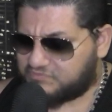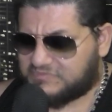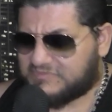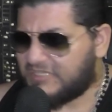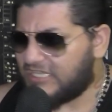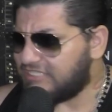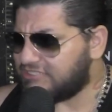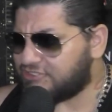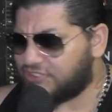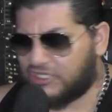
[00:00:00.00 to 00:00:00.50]

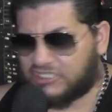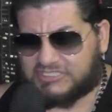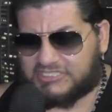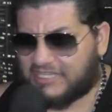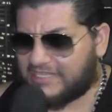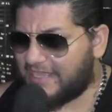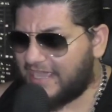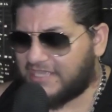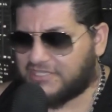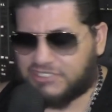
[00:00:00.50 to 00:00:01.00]

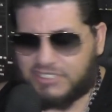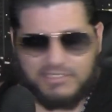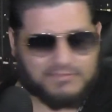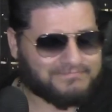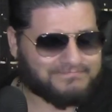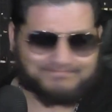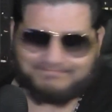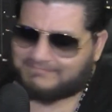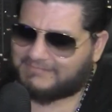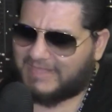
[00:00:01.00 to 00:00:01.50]
Justin Gaethje,
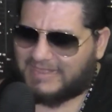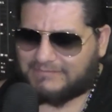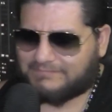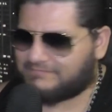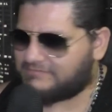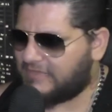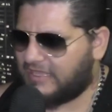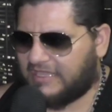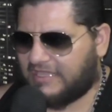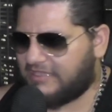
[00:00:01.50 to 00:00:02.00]

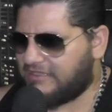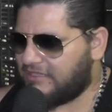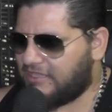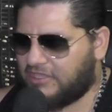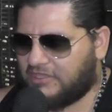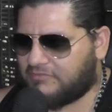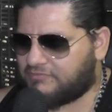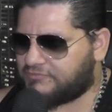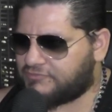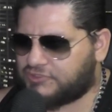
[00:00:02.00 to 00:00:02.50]

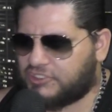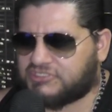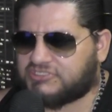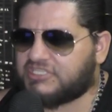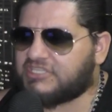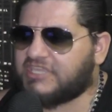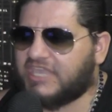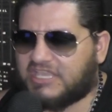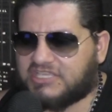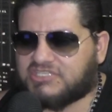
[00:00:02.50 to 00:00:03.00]

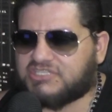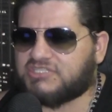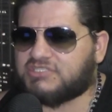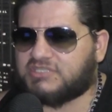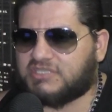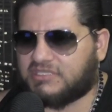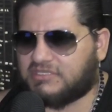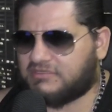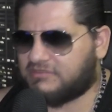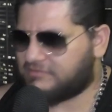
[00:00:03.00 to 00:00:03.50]

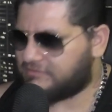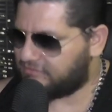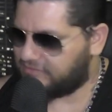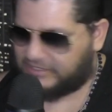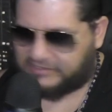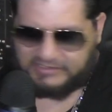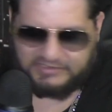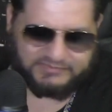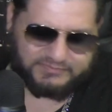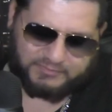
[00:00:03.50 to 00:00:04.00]

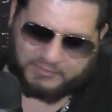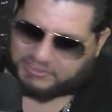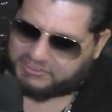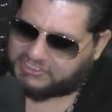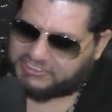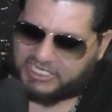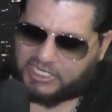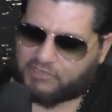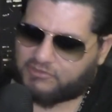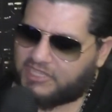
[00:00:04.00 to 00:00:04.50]
and as much as
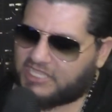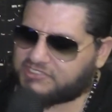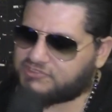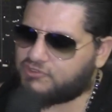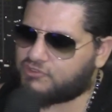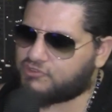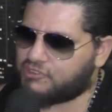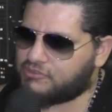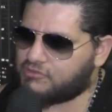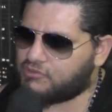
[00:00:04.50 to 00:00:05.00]
I don't like to
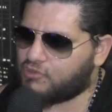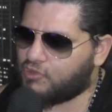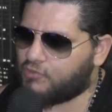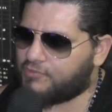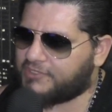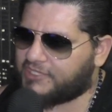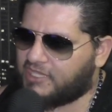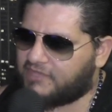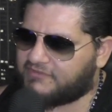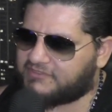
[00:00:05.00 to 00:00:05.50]
agree with Colby
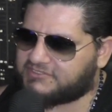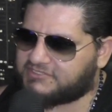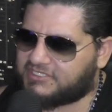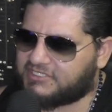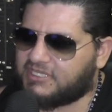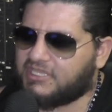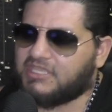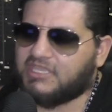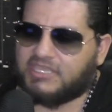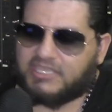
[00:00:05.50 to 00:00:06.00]
Covington,
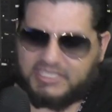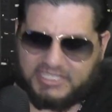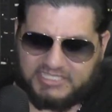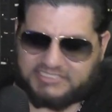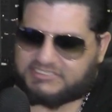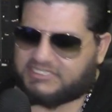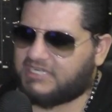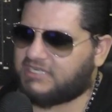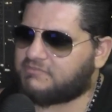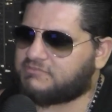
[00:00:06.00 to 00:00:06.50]
he
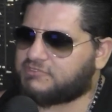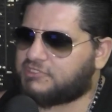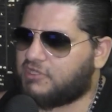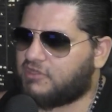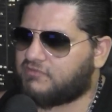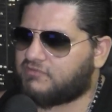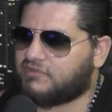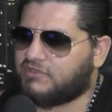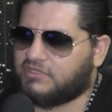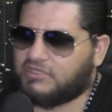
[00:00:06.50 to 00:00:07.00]
said it
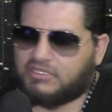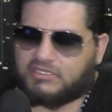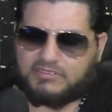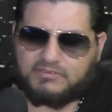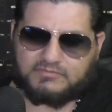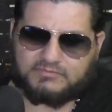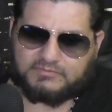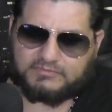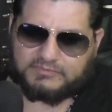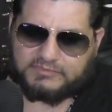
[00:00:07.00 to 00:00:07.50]
himself.
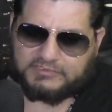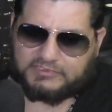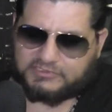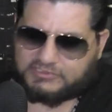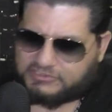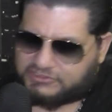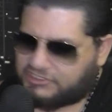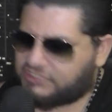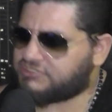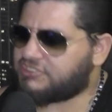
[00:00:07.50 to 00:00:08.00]

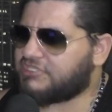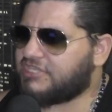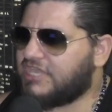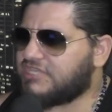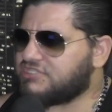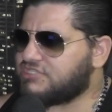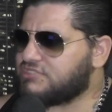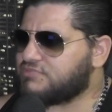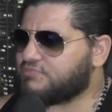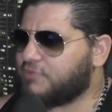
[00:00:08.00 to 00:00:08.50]
Justin
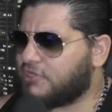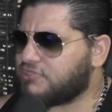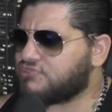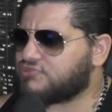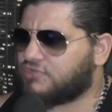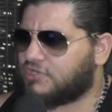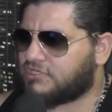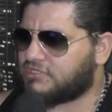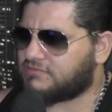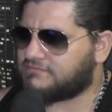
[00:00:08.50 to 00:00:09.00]
Gaethje's punch
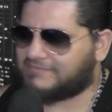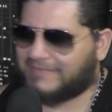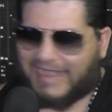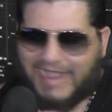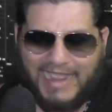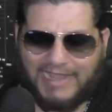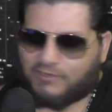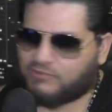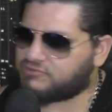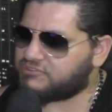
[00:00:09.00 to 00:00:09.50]
drunk.
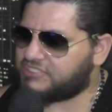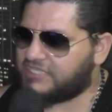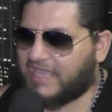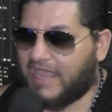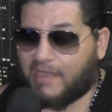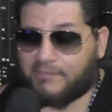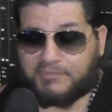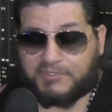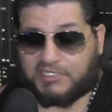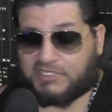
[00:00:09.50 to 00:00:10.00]
I don't see it
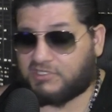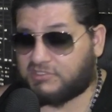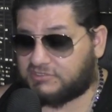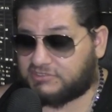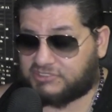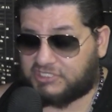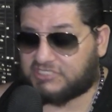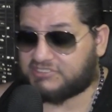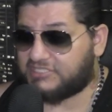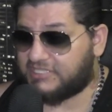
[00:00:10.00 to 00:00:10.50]
happening.
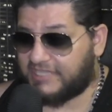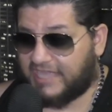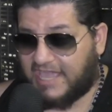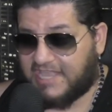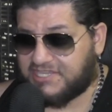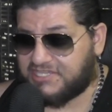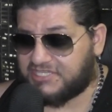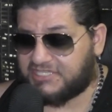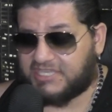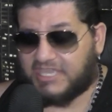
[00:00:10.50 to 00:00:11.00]
Justin
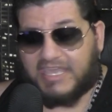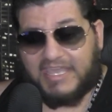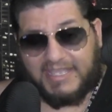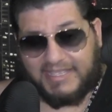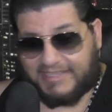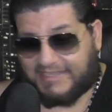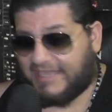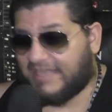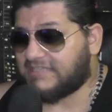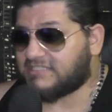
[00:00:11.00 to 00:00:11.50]
Gaethje
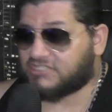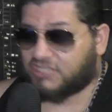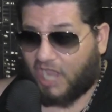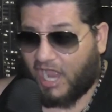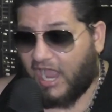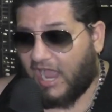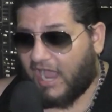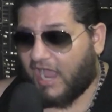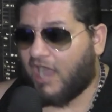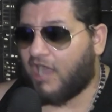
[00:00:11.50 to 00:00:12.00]
gets
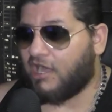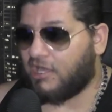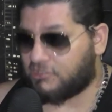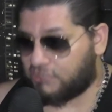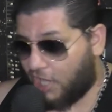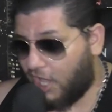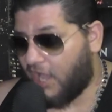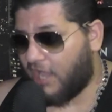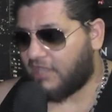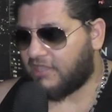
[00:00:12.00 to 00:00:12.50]
caught a
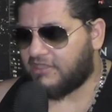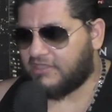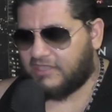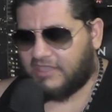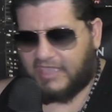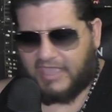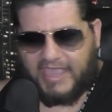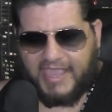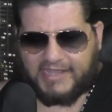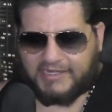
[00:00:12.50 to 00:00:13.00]
lot.
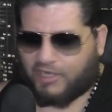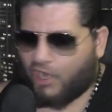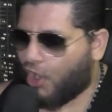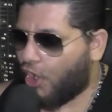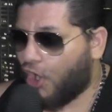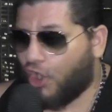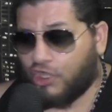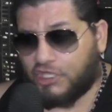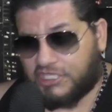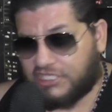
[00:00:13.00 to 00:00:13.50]
And
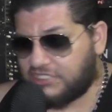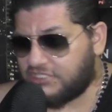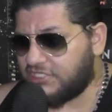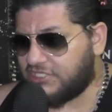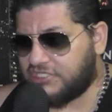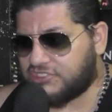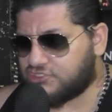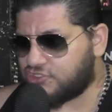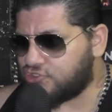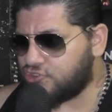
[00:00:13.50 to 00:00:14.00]
all Ilia
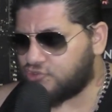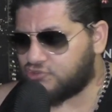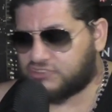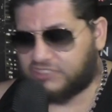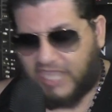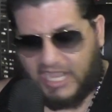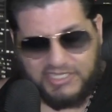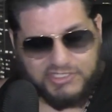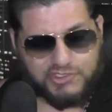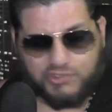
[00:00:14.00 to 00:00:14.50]
needs to do is
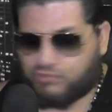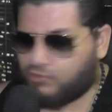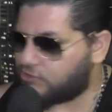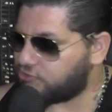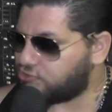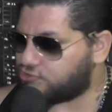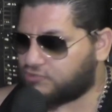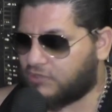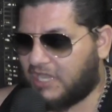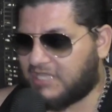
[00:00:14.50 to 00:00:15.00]
catch you
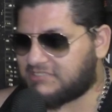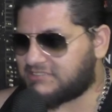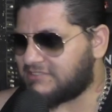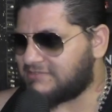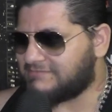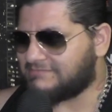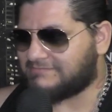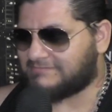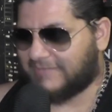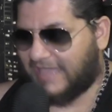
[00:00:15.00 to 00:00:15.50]
once, twice,
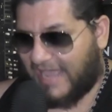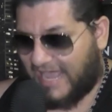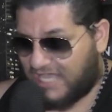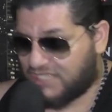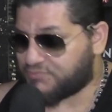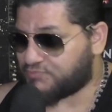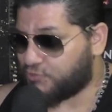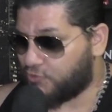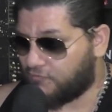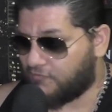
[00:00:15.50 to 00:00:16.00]
as
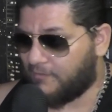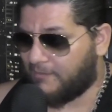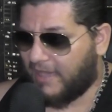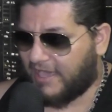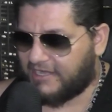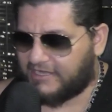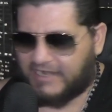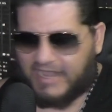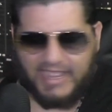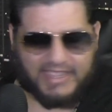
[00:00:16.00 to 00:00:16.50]
proven by
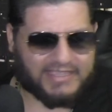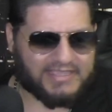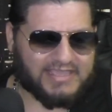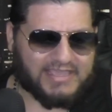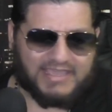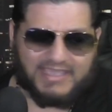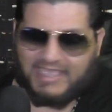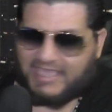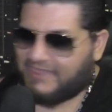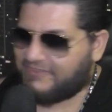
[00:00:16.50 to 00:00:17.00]
tonight.
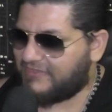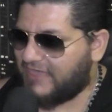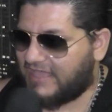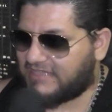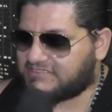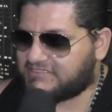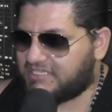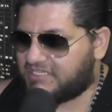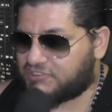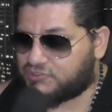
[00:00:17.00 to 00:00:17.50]
And
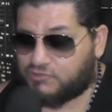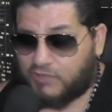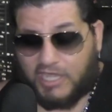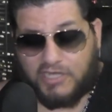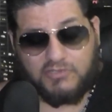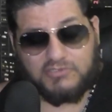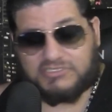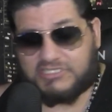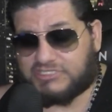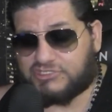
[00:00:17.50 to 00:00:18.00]
that's it. So I
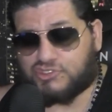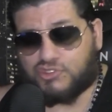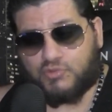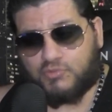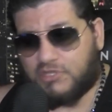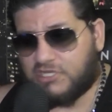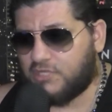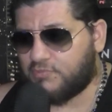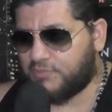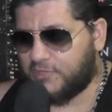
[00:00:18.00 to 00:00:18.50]
don't see too
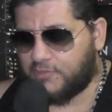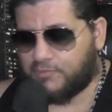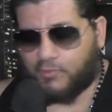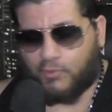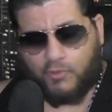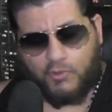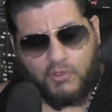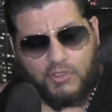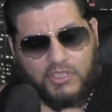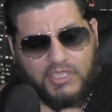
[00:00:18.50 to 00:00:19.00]
many
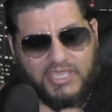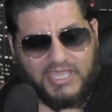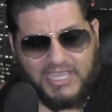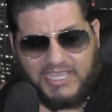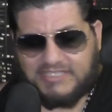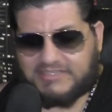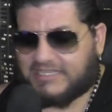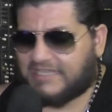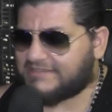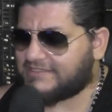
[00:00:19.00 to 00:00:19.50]
people
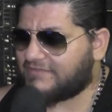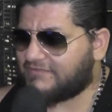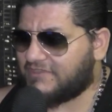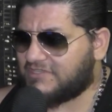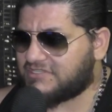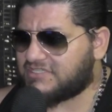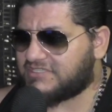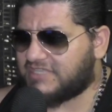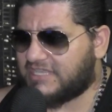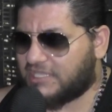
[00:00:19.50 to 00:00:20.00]
in that division that could